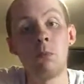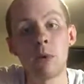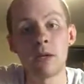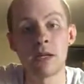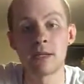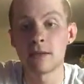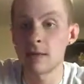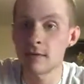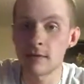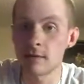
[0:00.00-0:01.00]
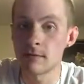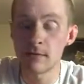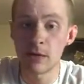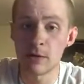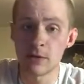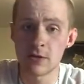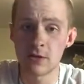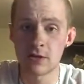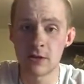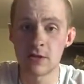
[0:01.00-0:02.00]
building different commercial
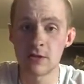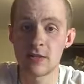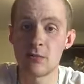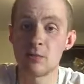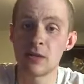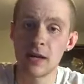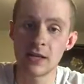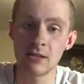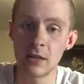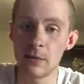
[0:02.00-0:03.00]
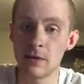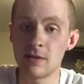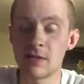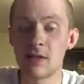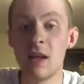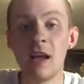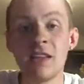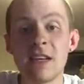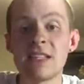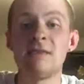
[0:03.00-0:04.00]
structures and skyscrapers and
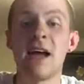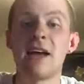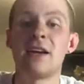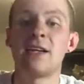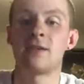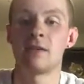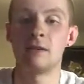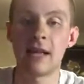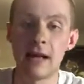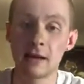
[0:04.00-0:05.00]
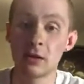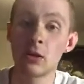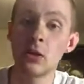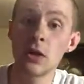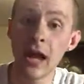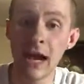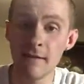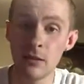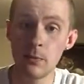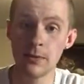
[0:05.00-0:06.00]
things of that nature that could
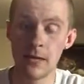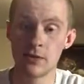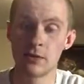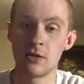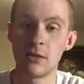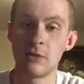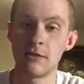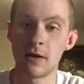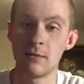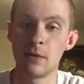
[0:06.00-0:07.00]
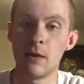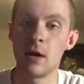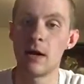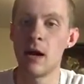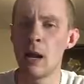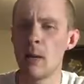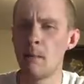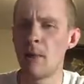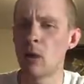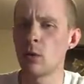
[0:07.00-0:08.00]
have the potential to be farmed upon,
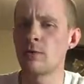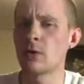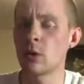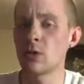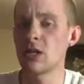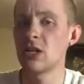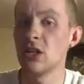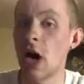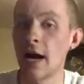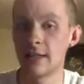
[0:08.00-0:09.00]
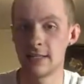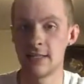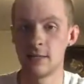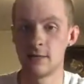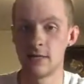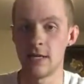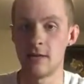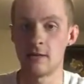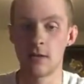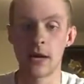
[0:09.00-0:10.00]
but we've chosen not to use it.
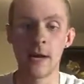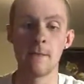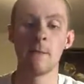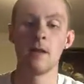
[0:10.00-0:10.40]
Okay?